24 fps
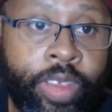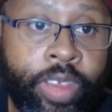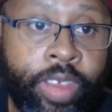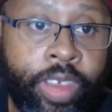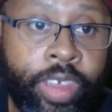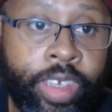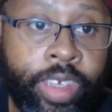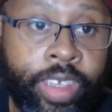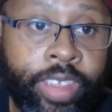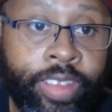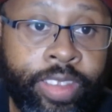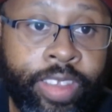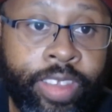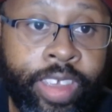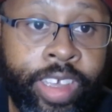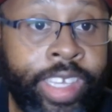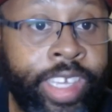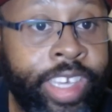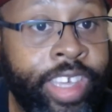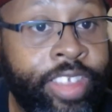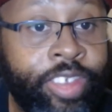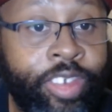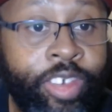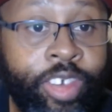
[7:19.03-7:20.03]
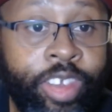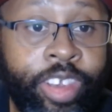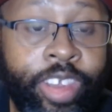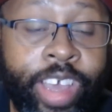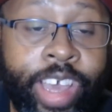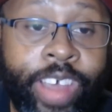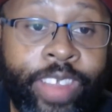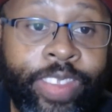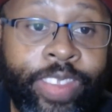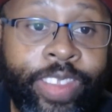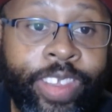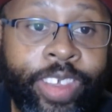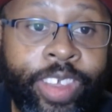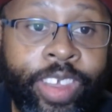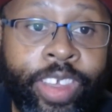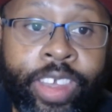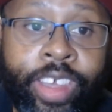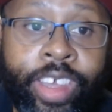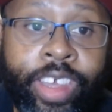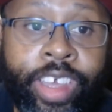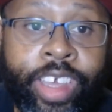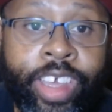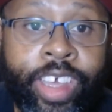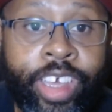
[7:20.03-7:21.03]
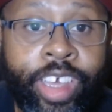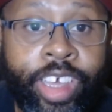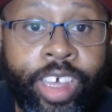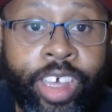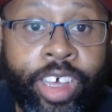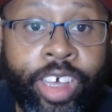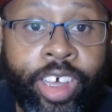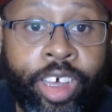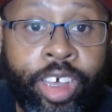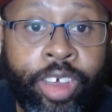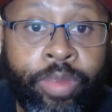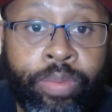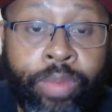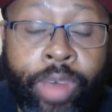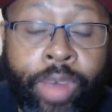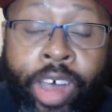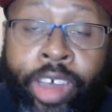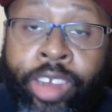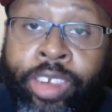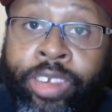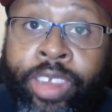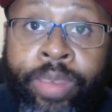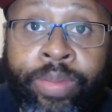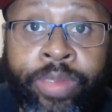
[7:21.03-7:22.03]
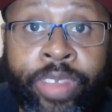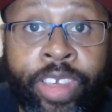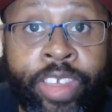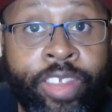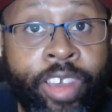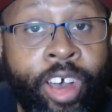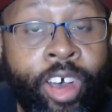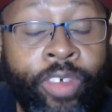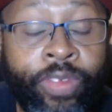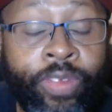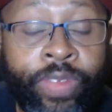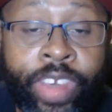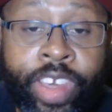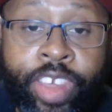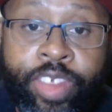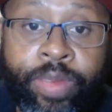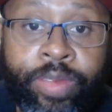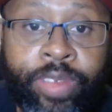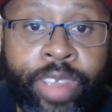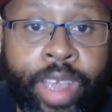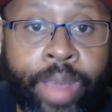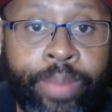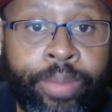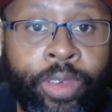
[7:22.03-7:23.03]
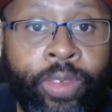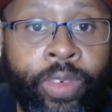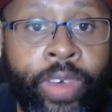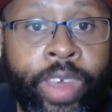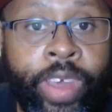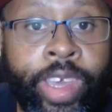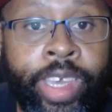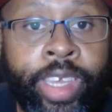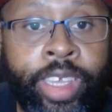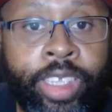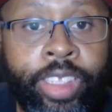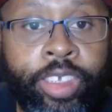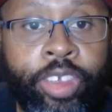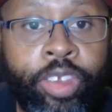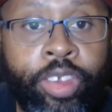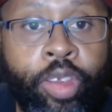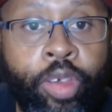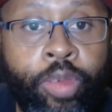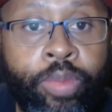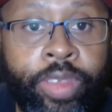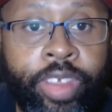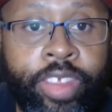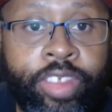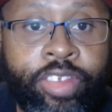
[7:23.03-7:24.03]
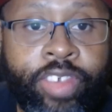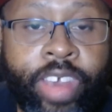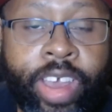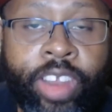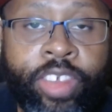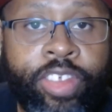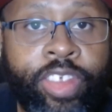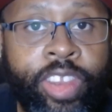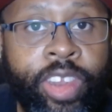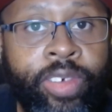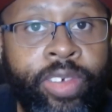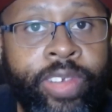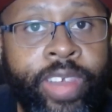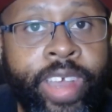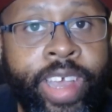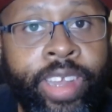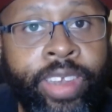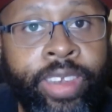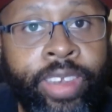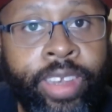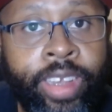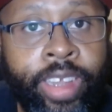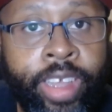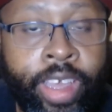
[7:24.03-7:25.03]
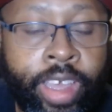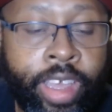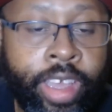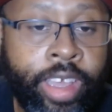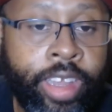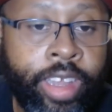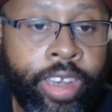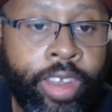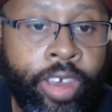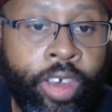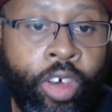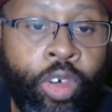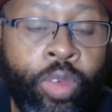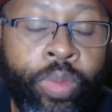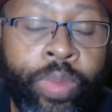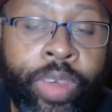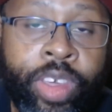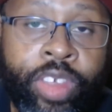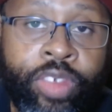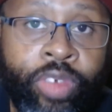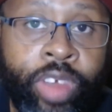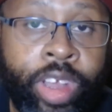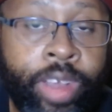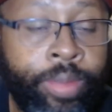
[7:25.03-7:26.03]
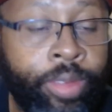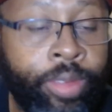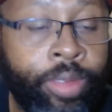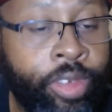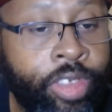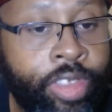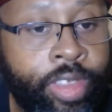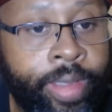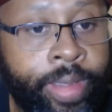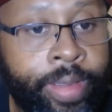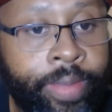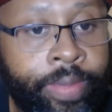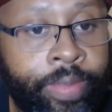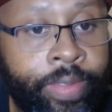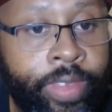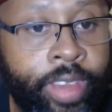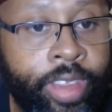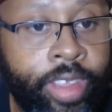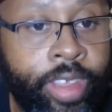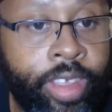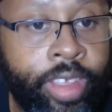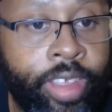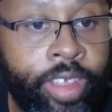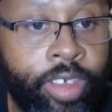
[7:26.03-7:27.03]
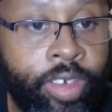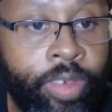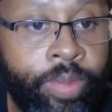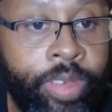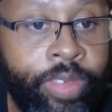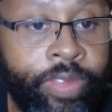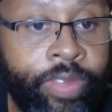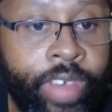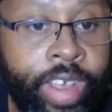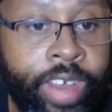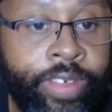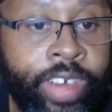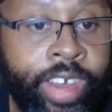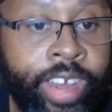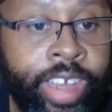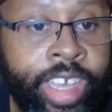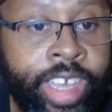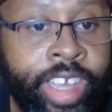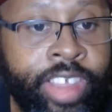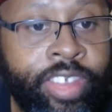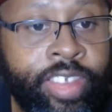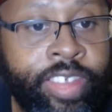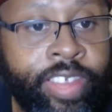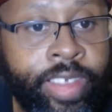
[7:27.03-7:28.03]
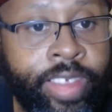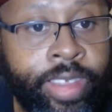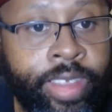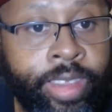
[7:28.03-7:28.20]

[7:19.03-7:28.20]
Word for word: Kentucky is going to have to uh, bottle up this offense some type of way, you know, try to slow down the Ole Miss Rebels. going to be very, very interesting.